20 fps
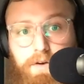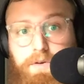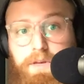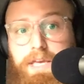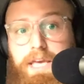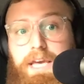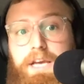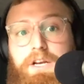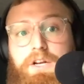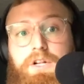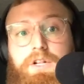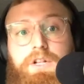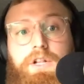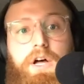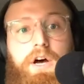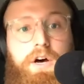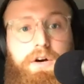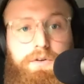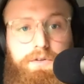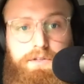get
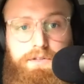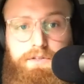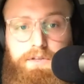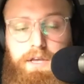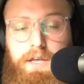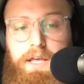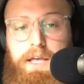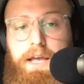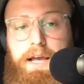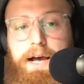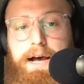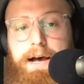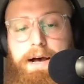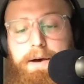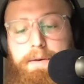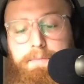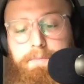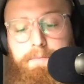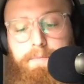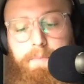close.
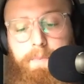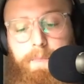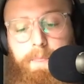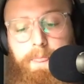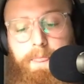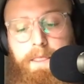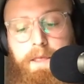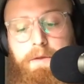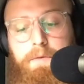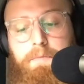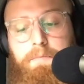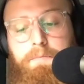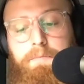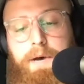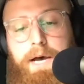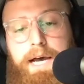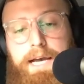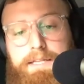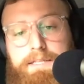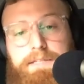
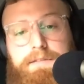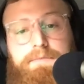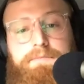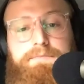But